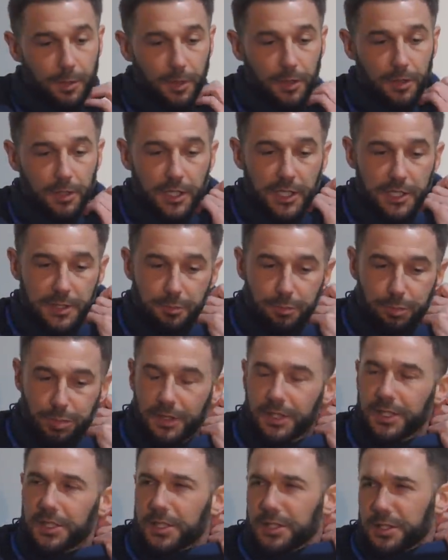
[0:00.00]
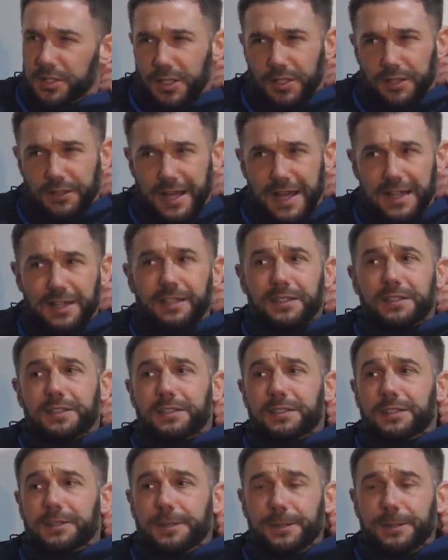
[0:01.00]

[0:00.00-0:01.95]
But as players, their talent.